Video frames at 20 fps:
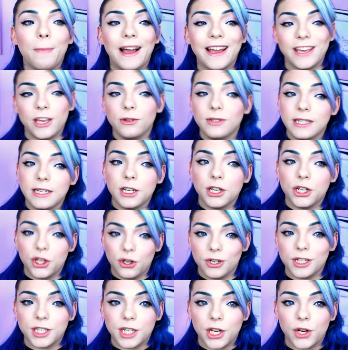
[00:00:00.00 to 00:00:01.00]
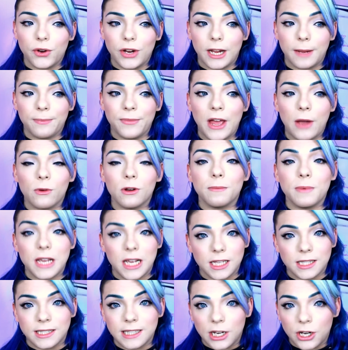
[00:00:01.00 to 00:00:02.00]
by using a nourishing cream that would
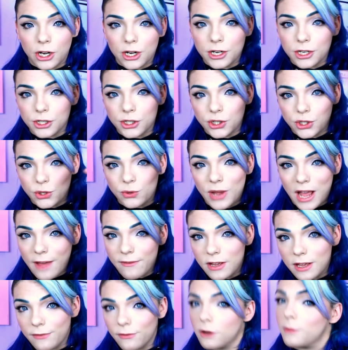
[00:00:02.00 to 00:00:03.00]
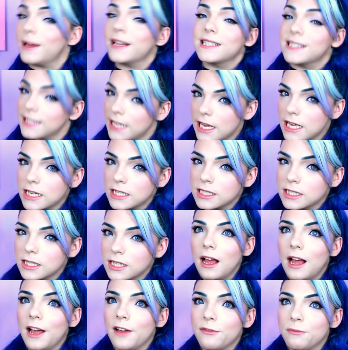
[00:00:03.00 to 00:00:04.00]
be considered too heavy for my
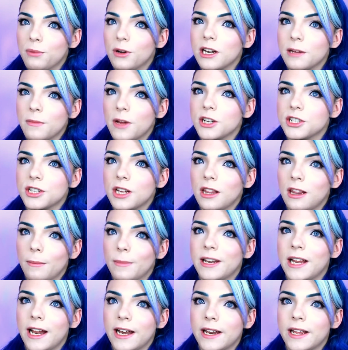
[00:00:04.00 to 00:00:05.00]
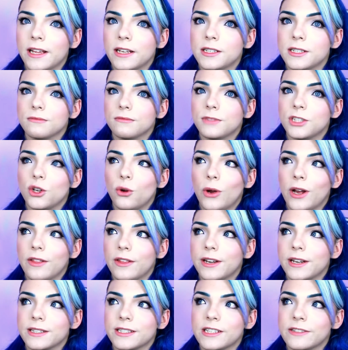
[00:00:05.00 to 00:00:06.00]
skin, I've pretty much eliminated the
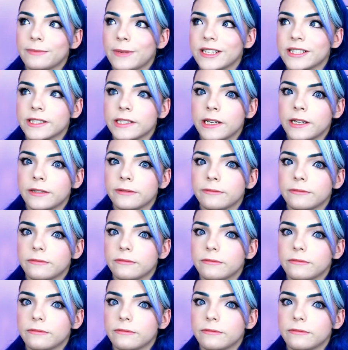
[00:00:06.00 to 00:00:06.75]
oiliness of my skin,